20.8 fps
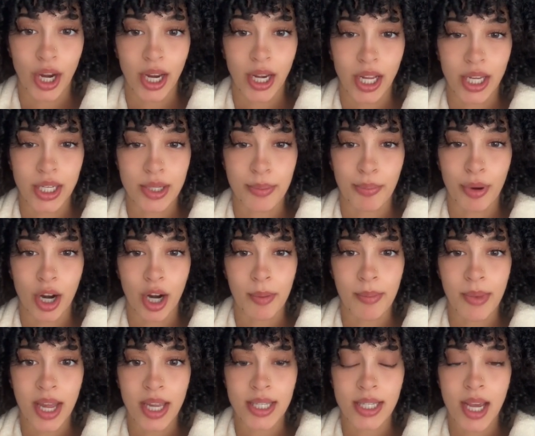Listen,
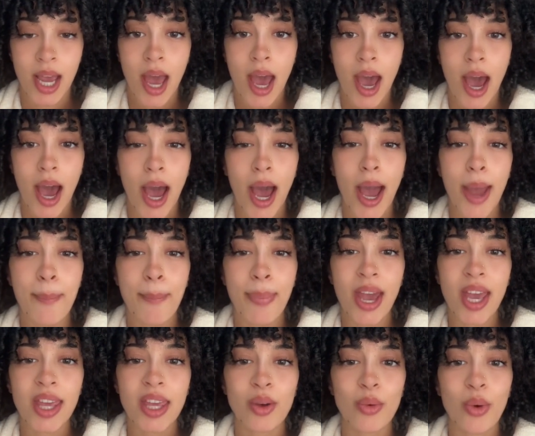I'm about to get
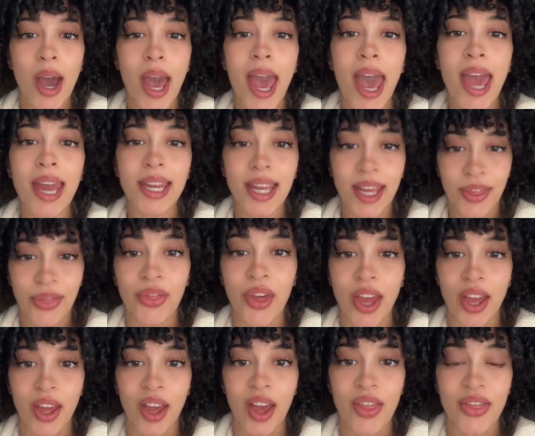up through here on y'all.
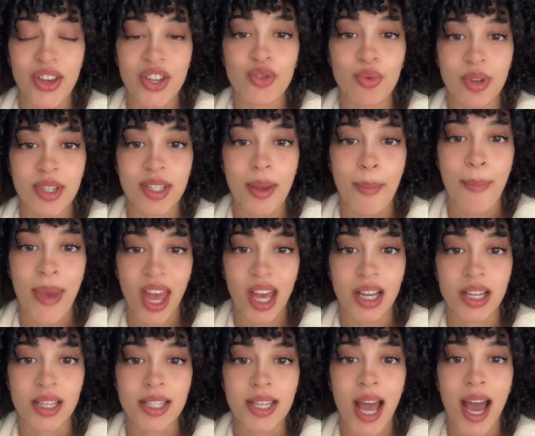If you
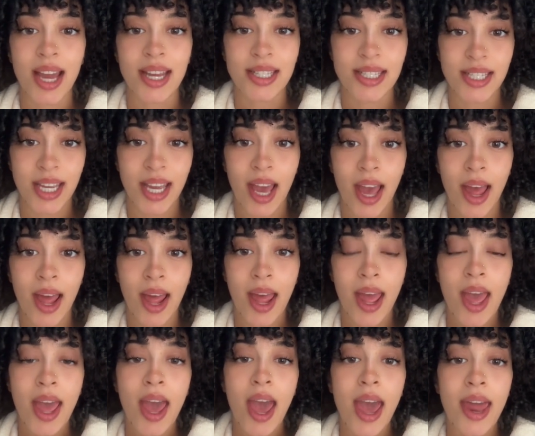got value from this
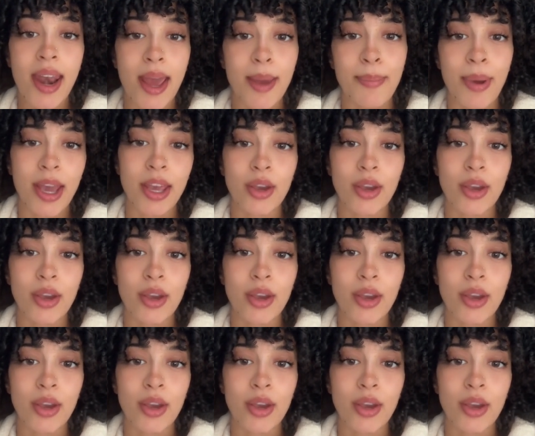video, hit